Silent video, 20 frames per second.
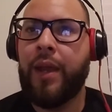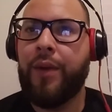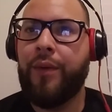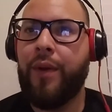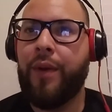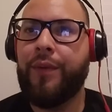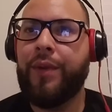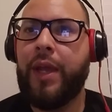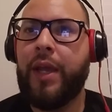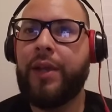
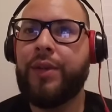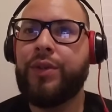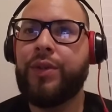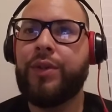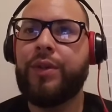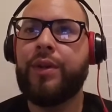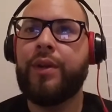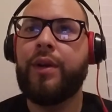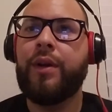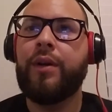
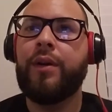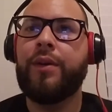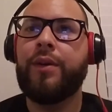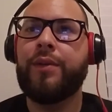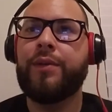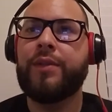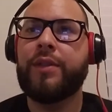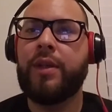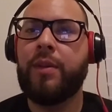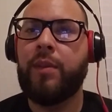variation
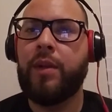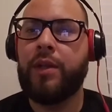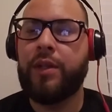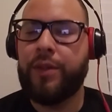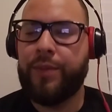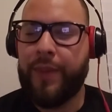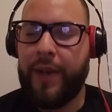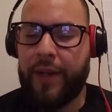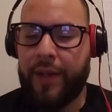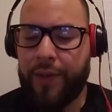of similar
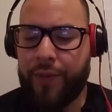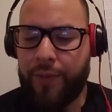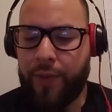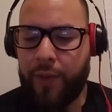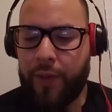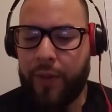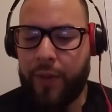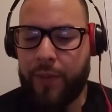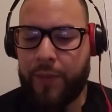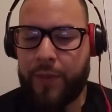Spanish
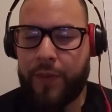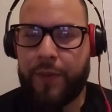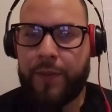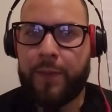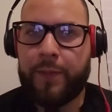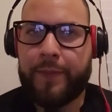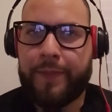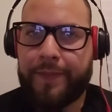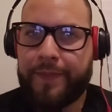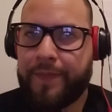phonemes.
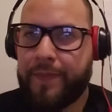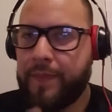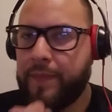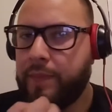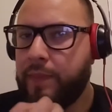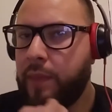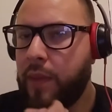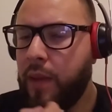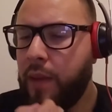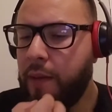
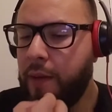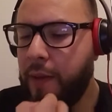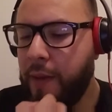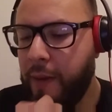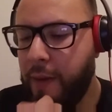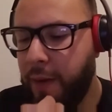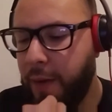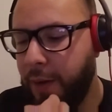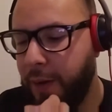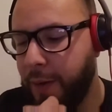
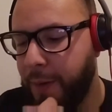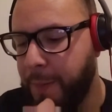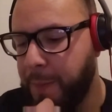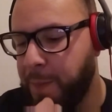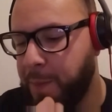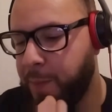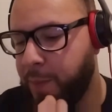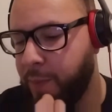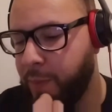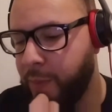Um,
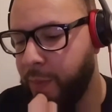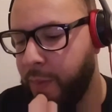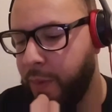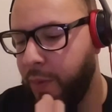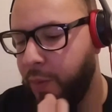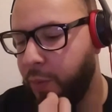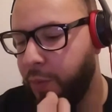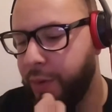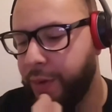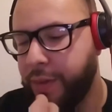
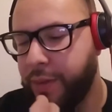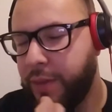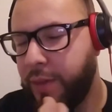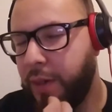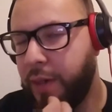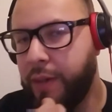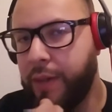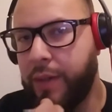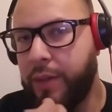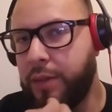we're going to
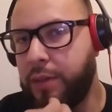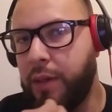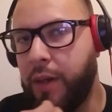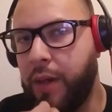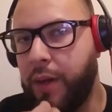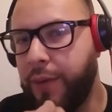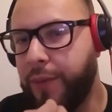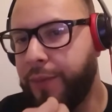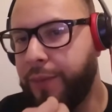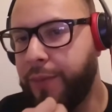start this
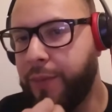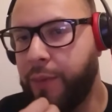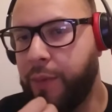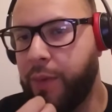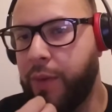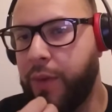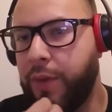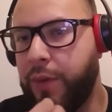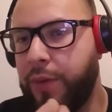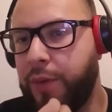off
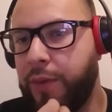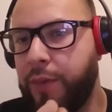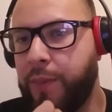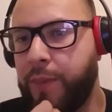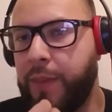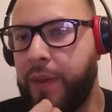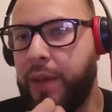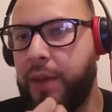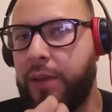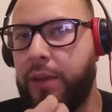with
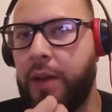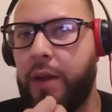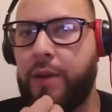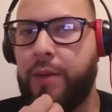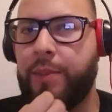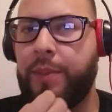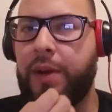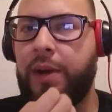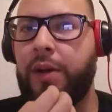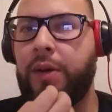me talking
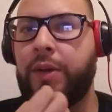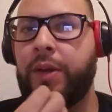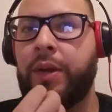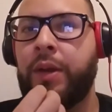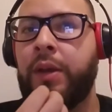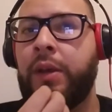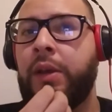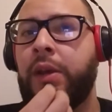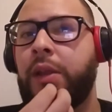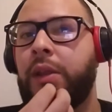about
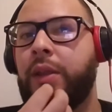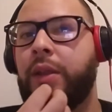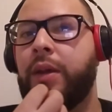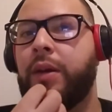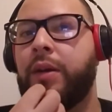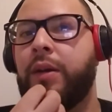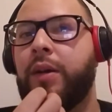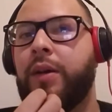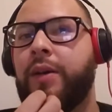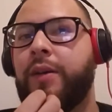
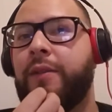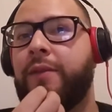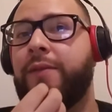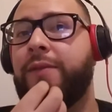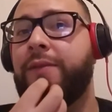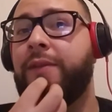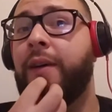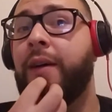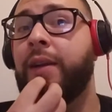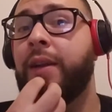the
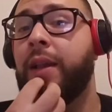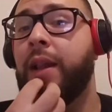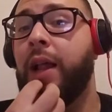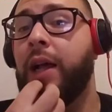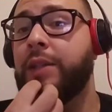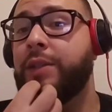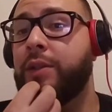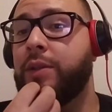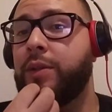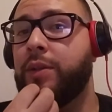
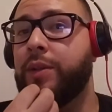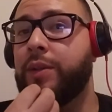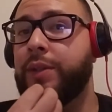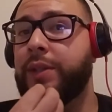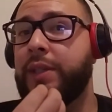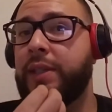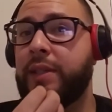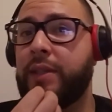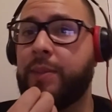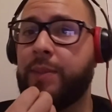phonological
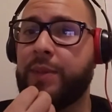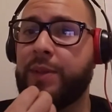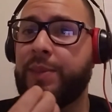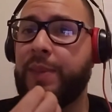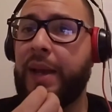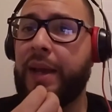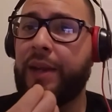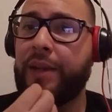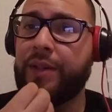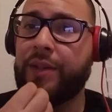system of
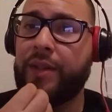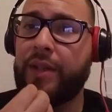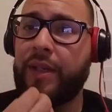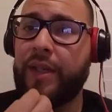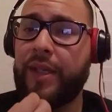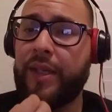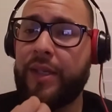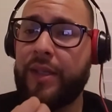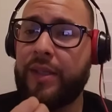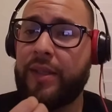Spanish
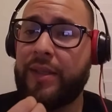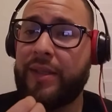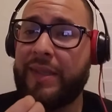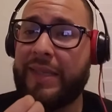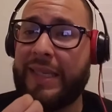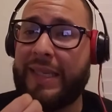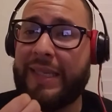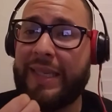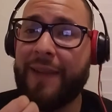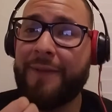is
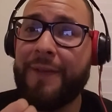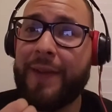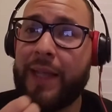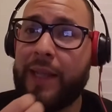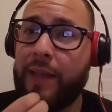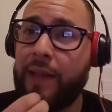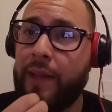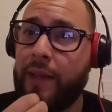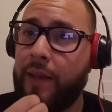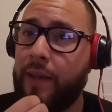
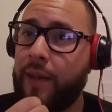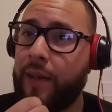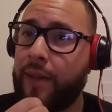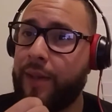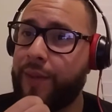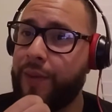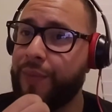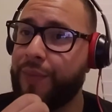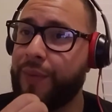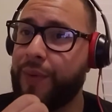significantly
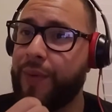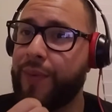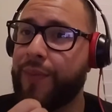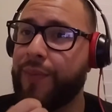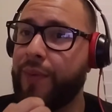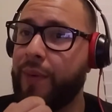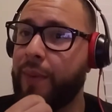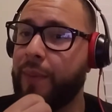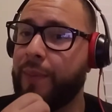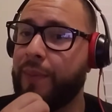different
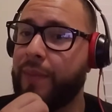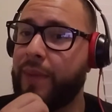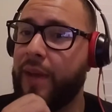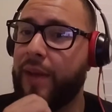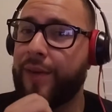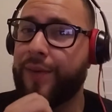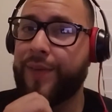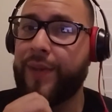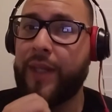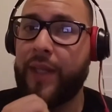from
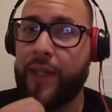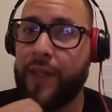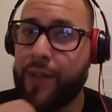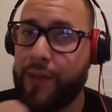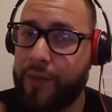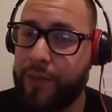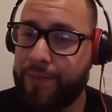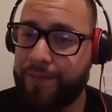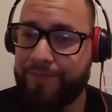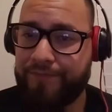that of English.
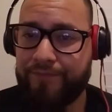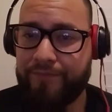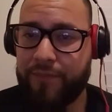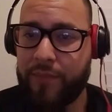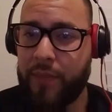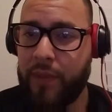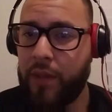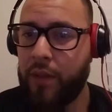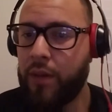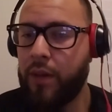
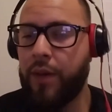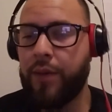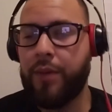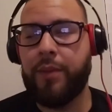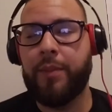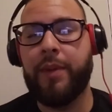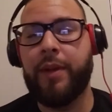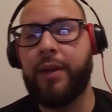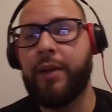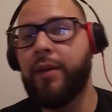
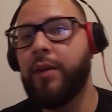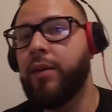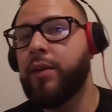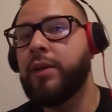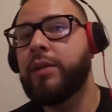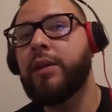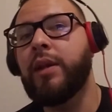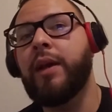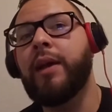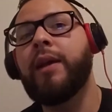Everybody knows
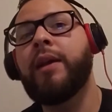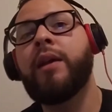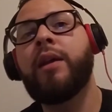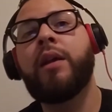that,